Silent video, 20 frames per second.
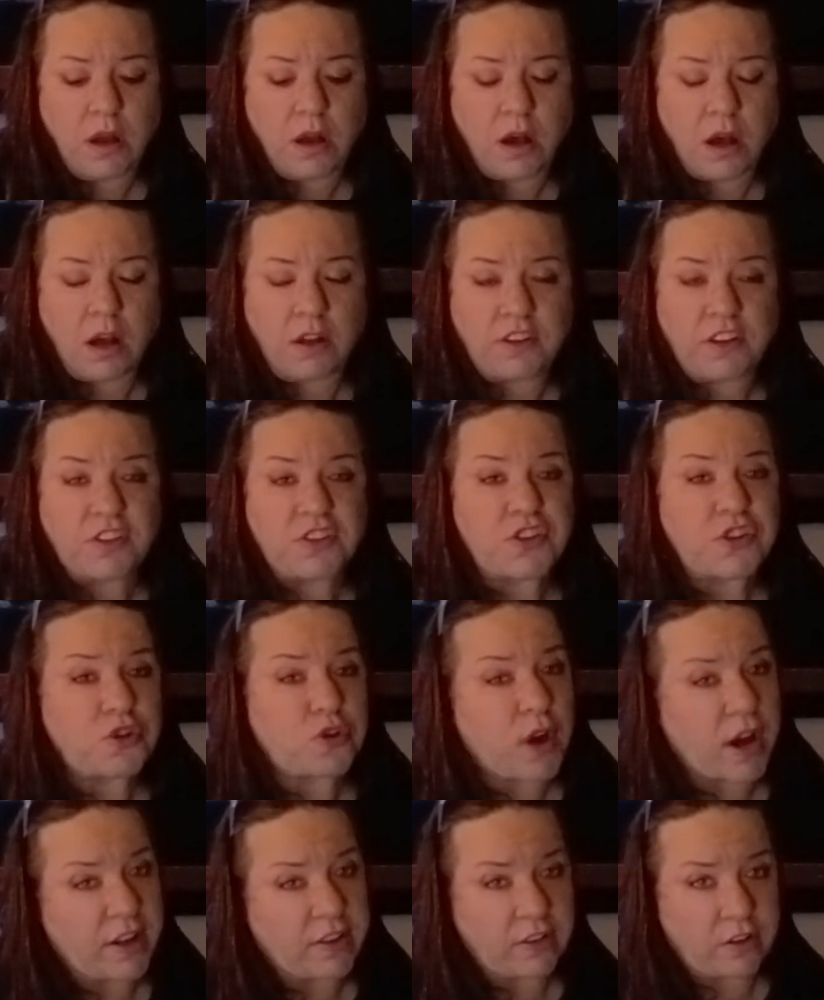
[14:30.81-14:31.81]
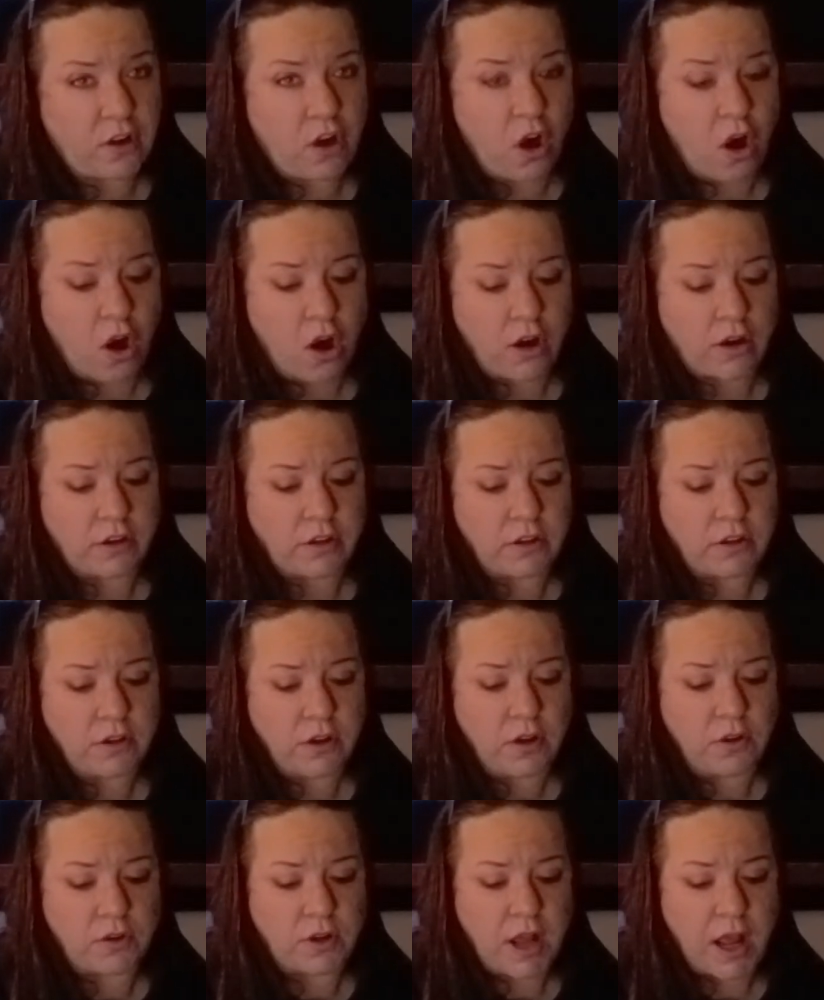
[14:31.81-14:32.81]
the Strength card,
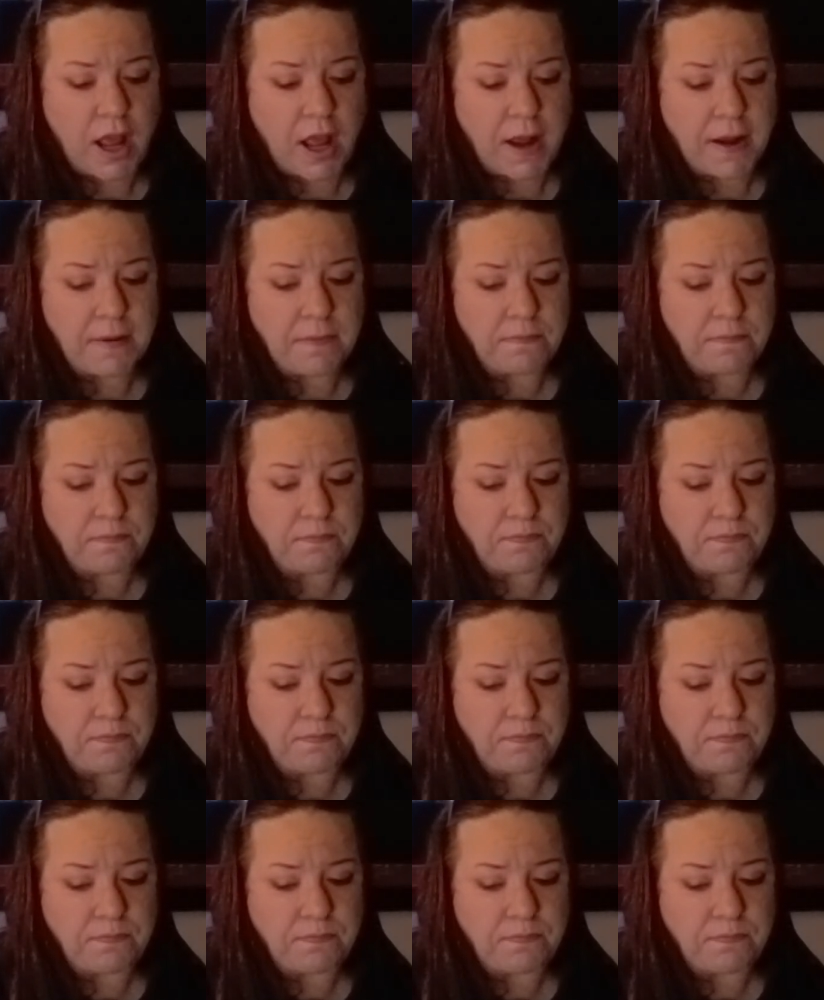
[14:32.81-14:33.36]
okay?